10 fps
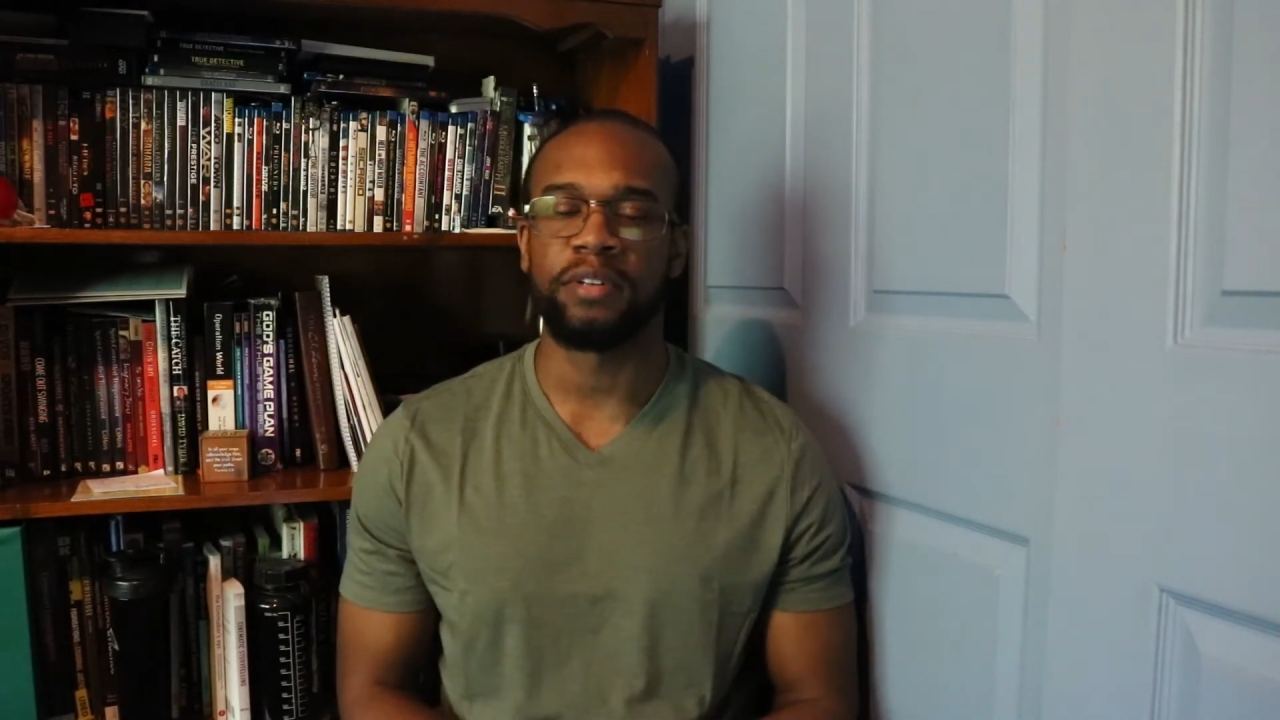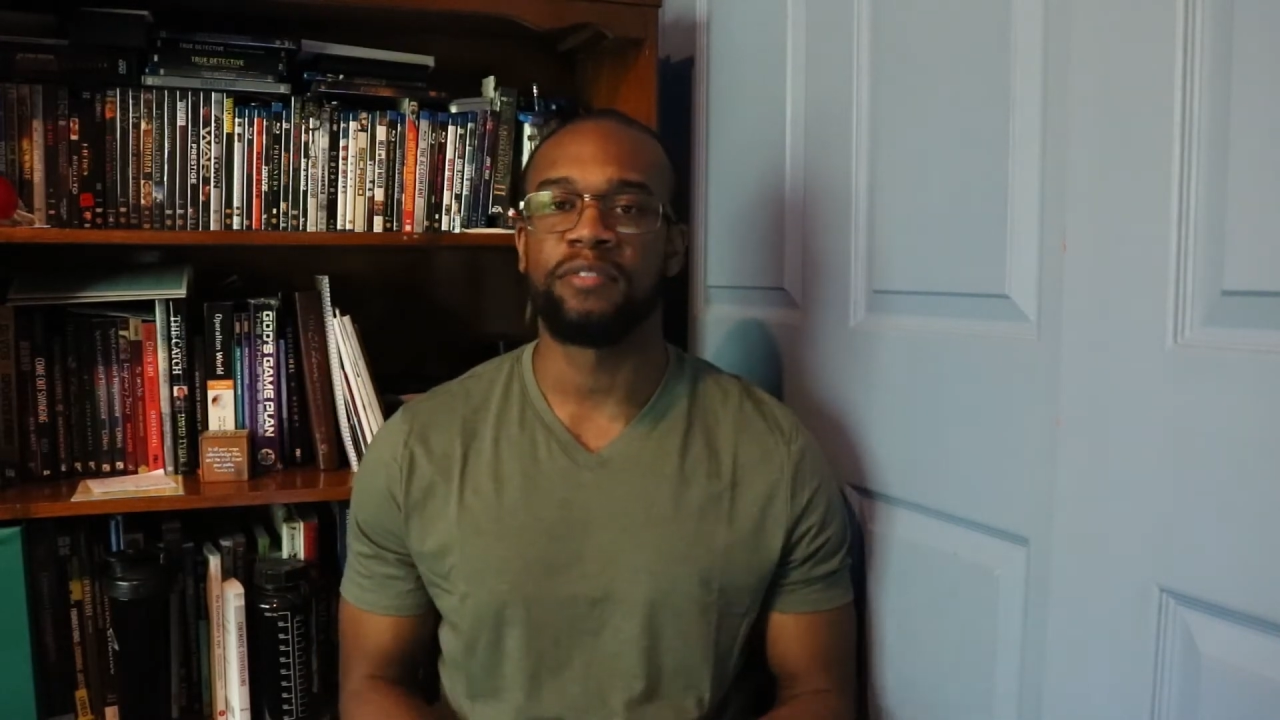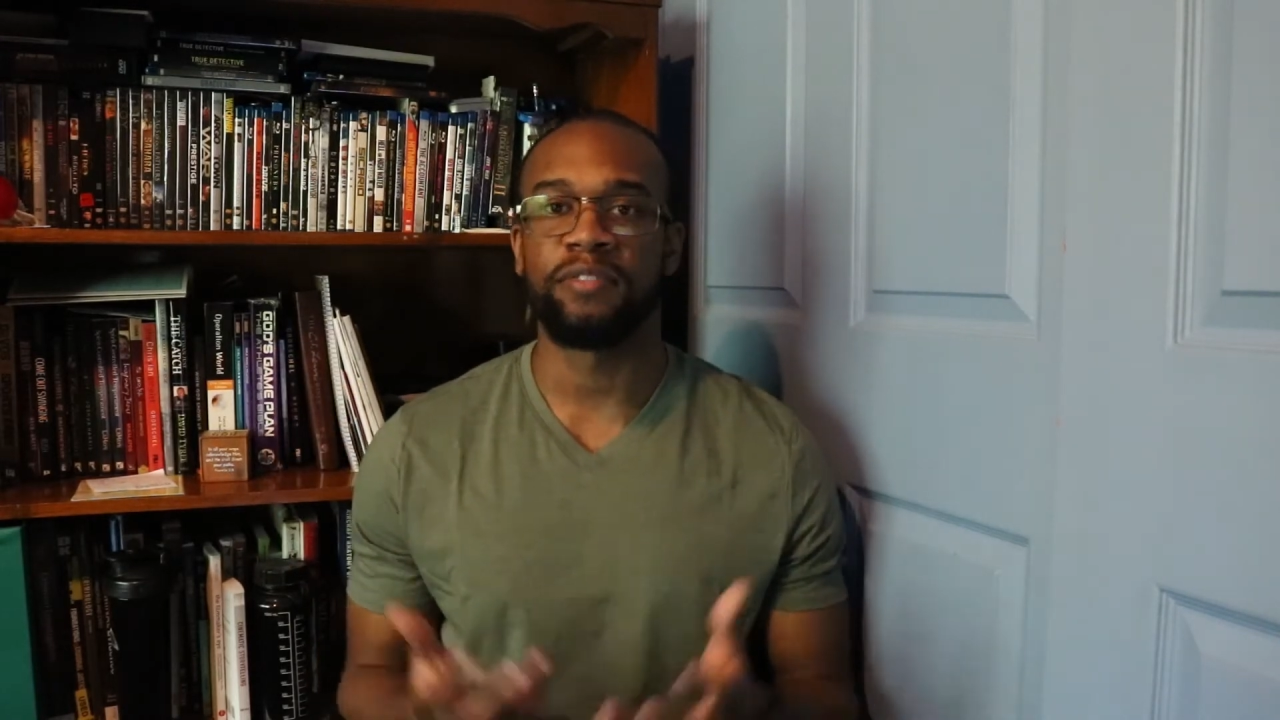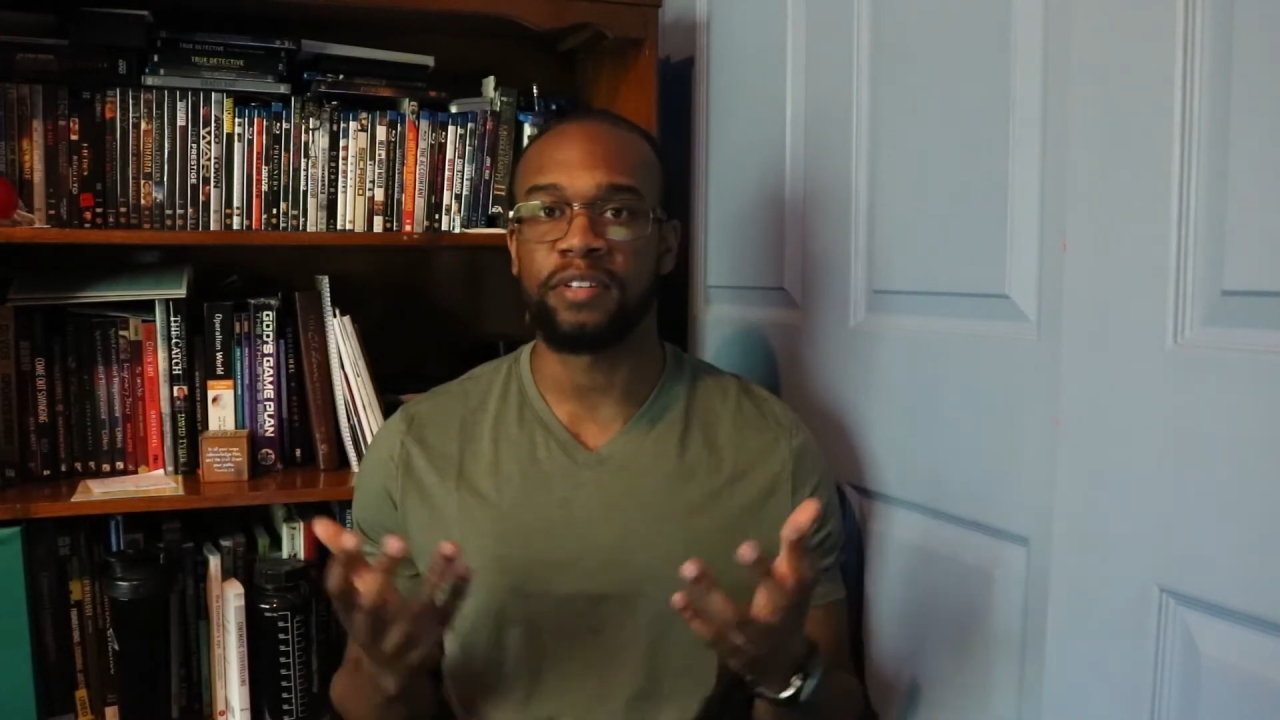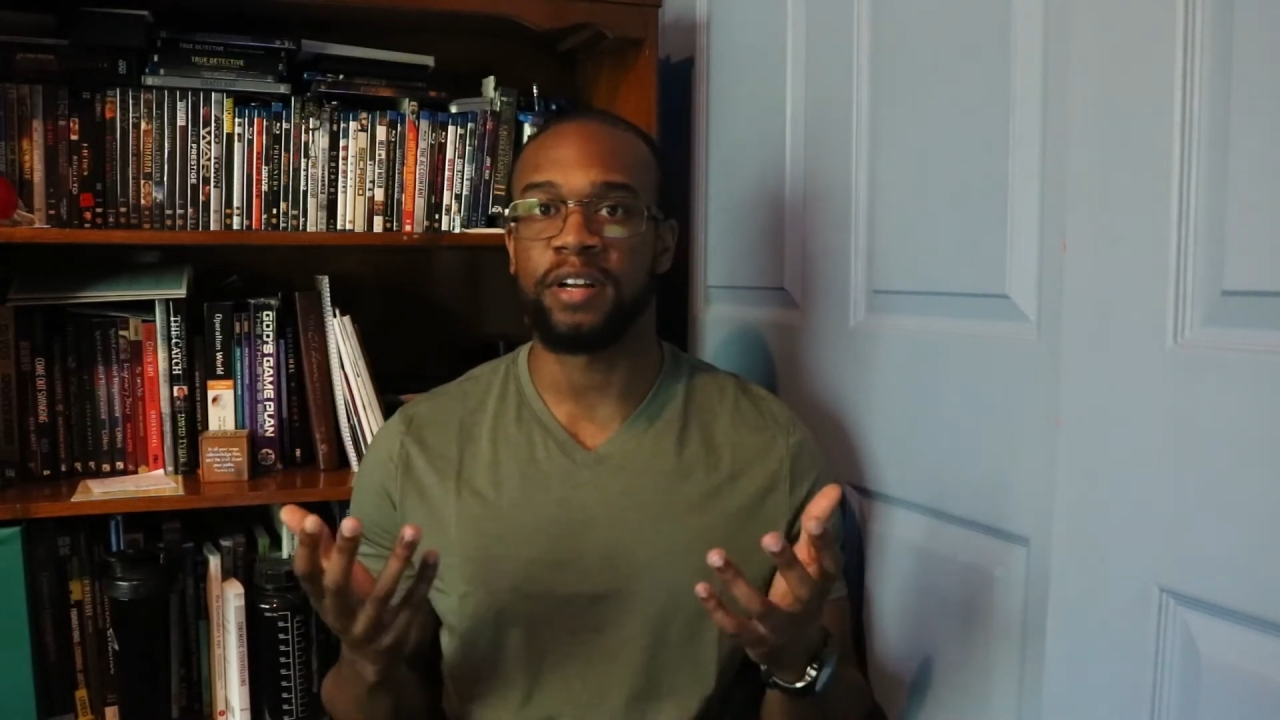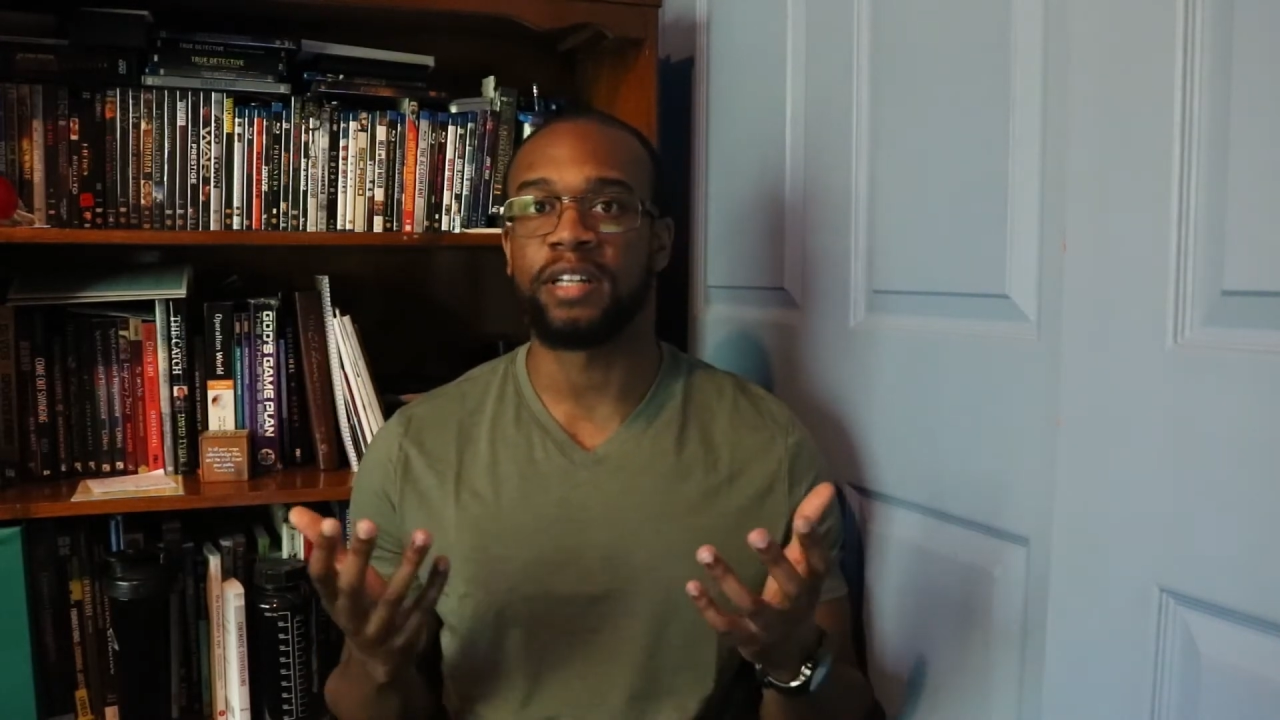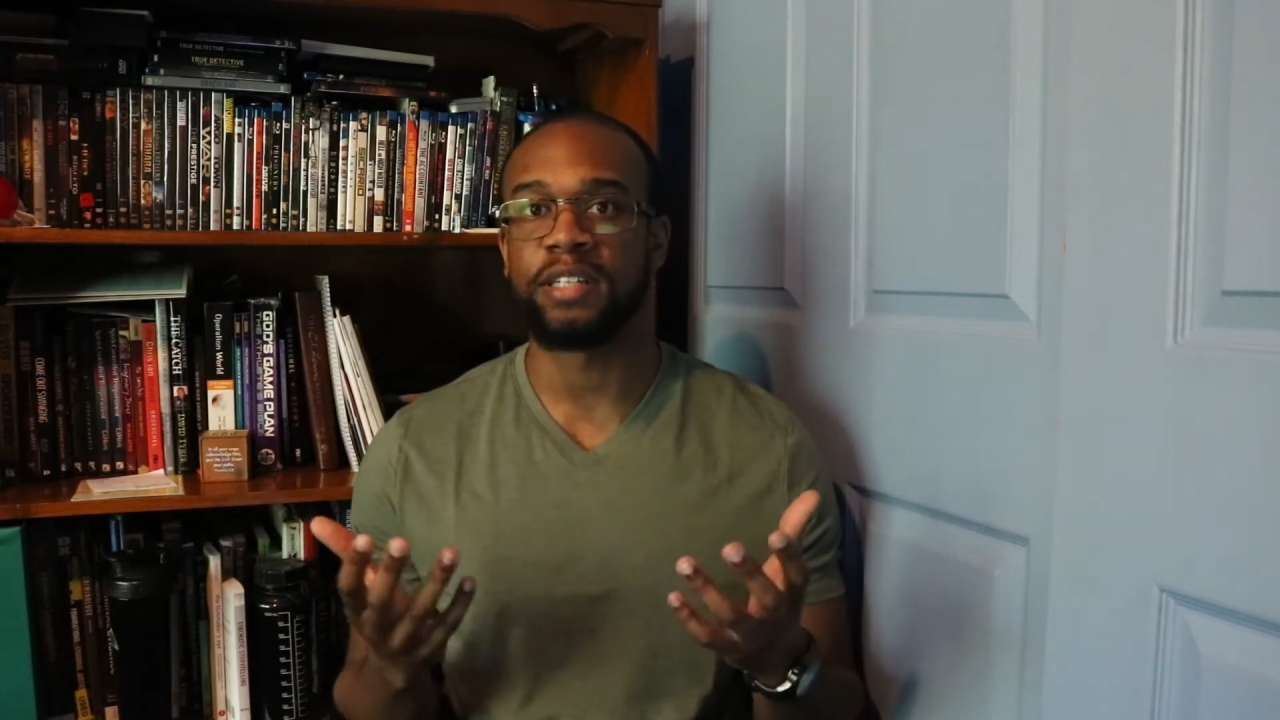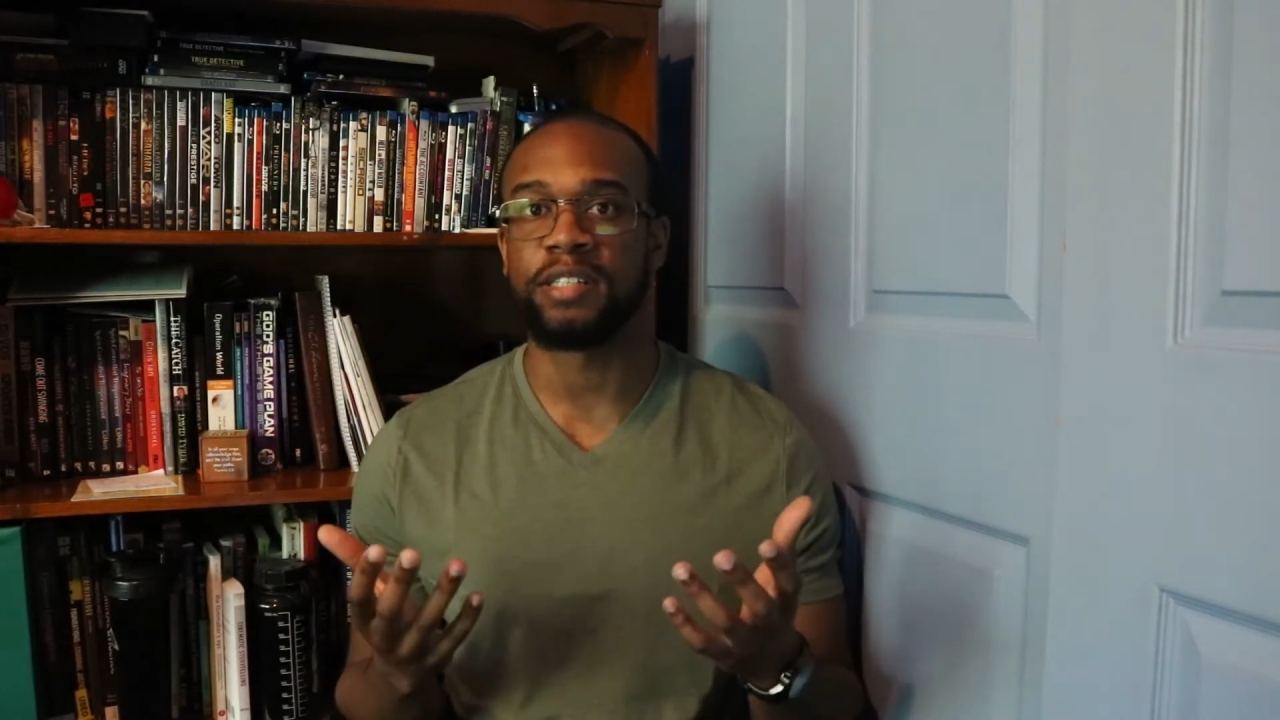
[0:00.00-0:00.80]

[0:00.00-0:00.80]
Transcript: finally